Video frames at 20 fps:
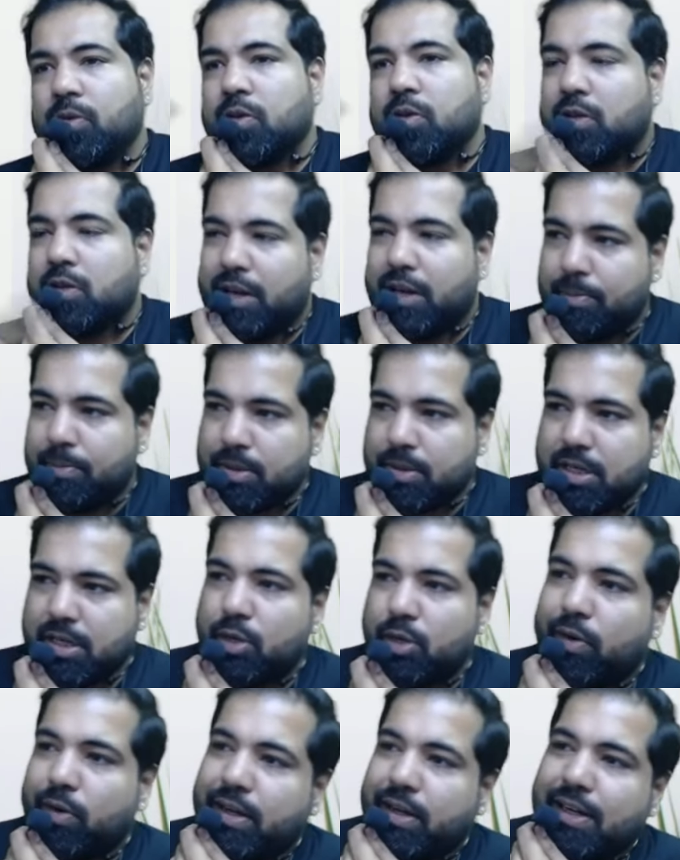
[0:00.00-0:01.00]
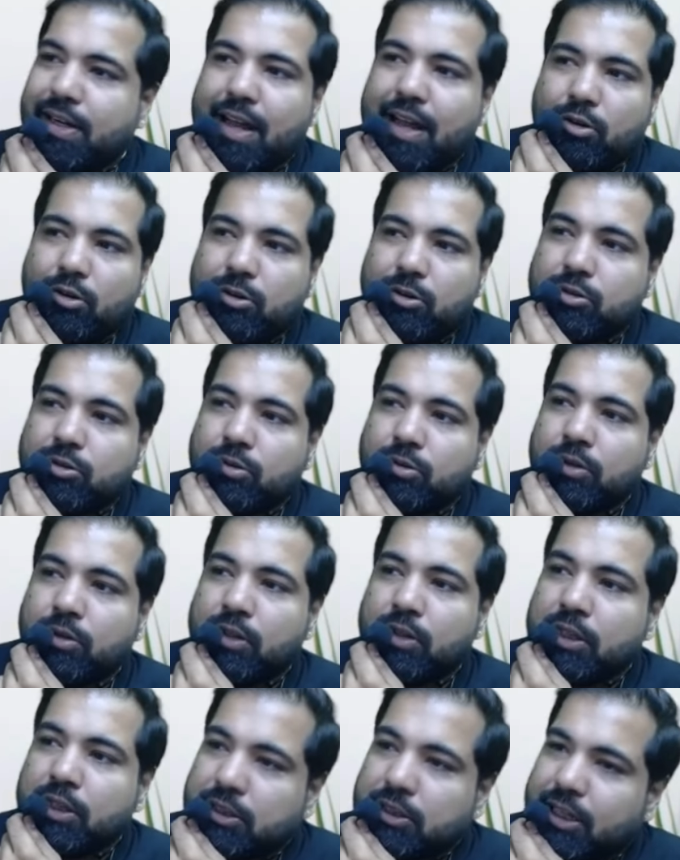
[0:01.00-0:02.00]
30%, 20 lakh also,
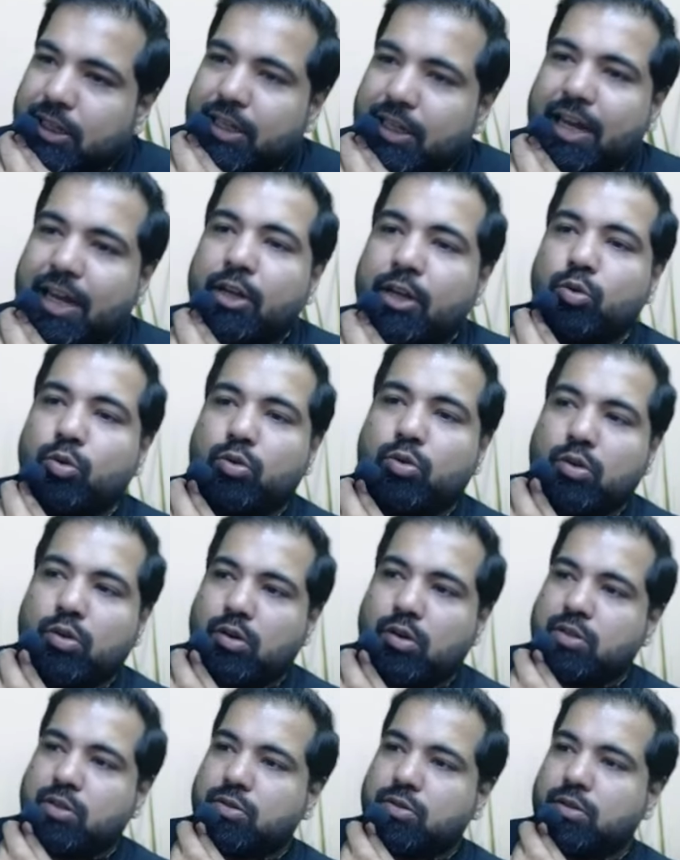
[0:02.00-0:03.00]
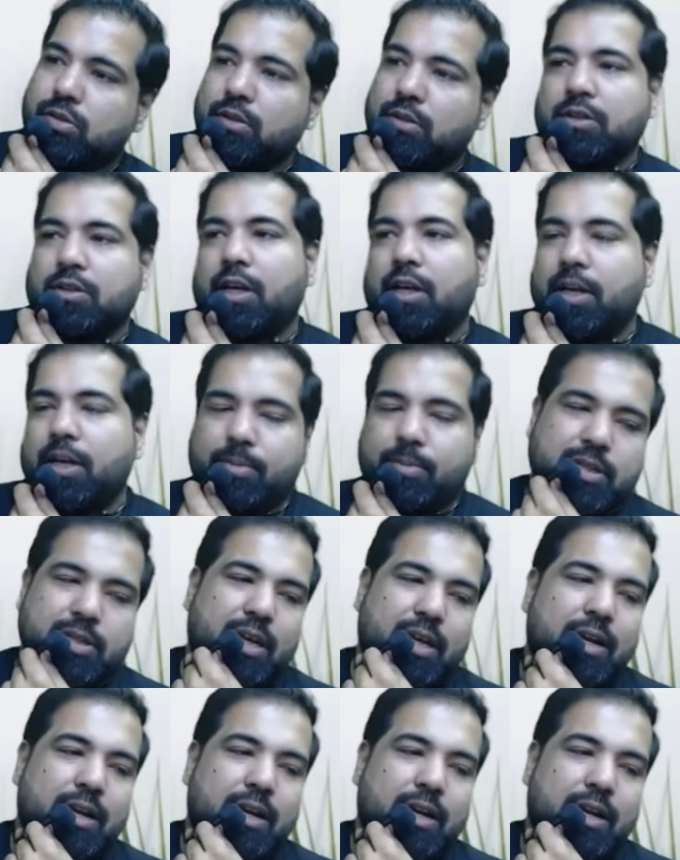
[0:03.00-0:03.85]
30, and 2 crore also, 30%.